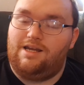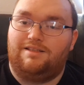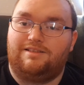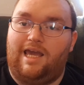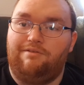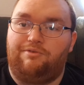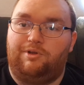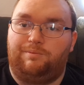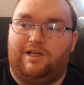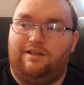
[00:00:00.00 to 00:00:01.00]
Escape
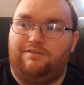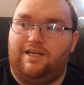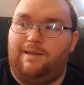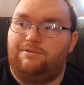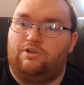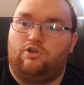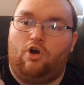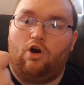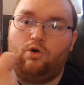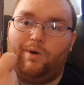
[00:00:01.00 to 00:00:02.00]
from the Planet of the Apes,
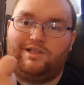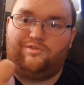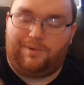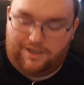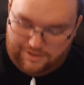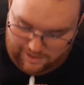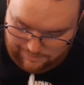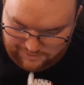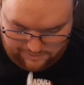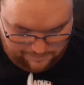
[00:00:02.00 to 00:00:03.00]
Conquest for Planet of the
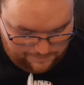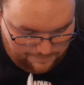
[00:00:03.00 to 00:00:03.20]
Apes,